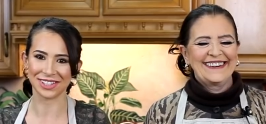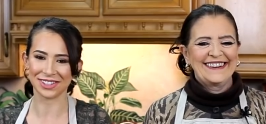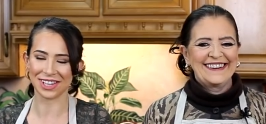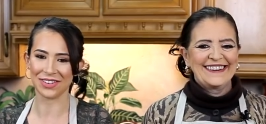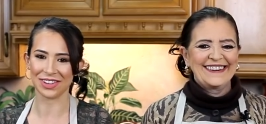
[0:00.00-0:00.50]
Speaker 1: to
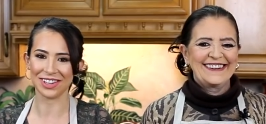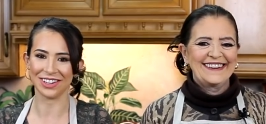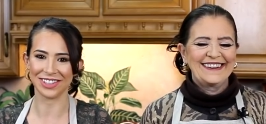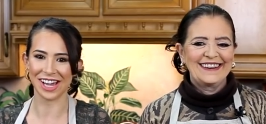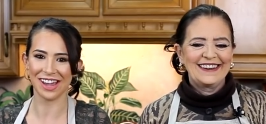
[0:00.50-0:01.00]
Cooking with
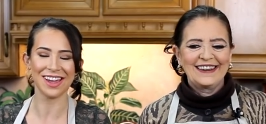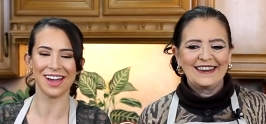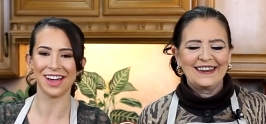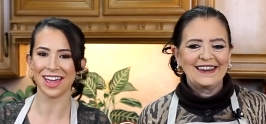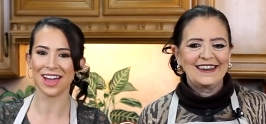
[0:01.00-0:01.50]
Nonna.
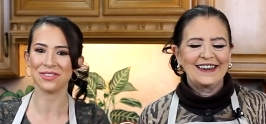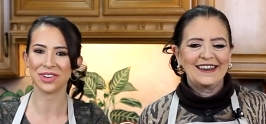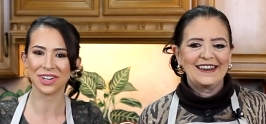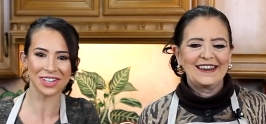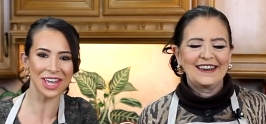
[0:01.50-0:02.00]
I am
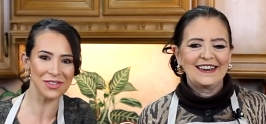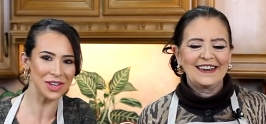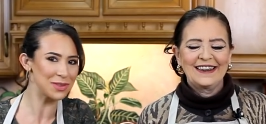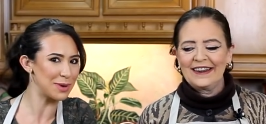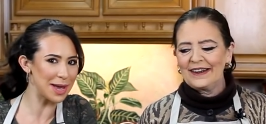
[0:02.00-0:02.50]
cooking
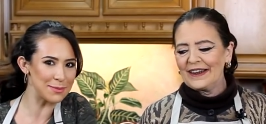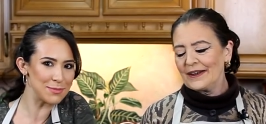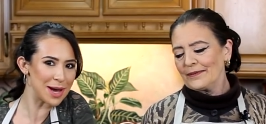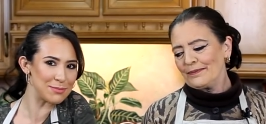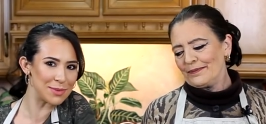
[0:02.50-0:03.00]
with my
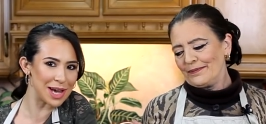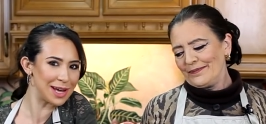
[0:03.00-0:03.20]
mama